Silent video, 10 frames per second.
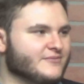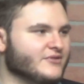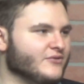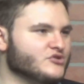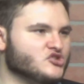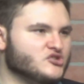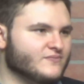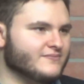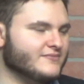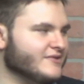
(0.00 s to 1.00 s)

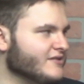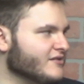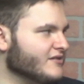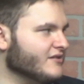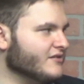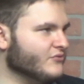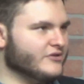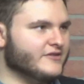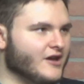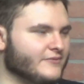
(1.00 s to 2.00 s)
we're the
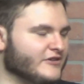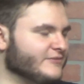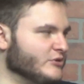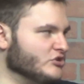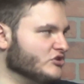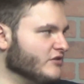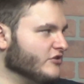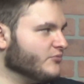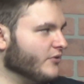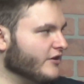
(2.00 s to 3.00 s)
dominant species of this
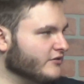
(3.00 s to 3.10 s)
planet.